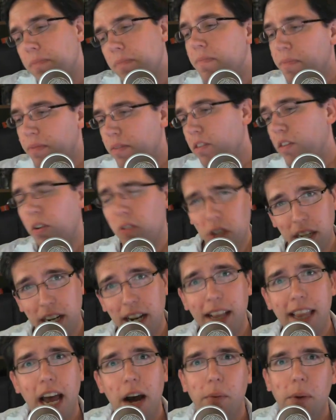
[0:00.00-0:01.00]
Don't look at it
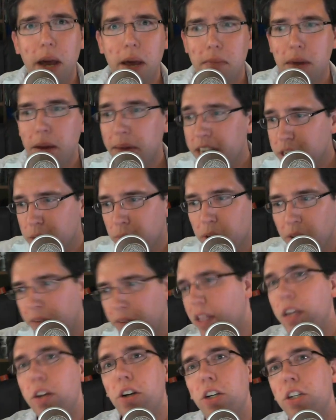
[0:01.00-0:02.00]
that way. Maybe it's a
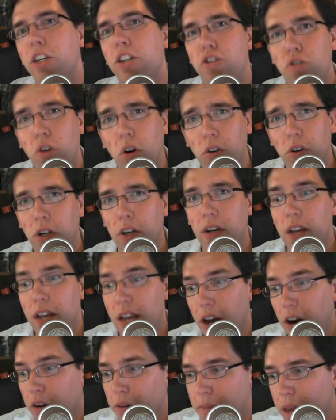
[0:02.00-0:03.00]
perfectly good controller,
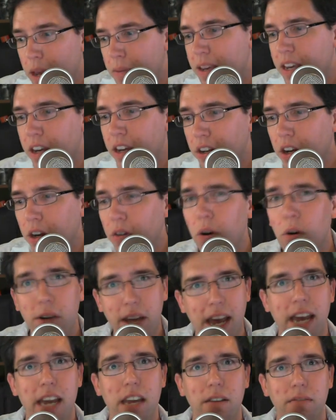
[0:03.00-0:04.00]
or maybe,
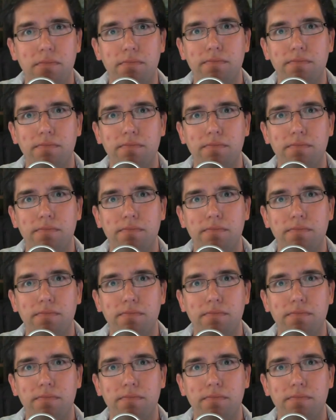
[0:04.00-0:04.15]
okay,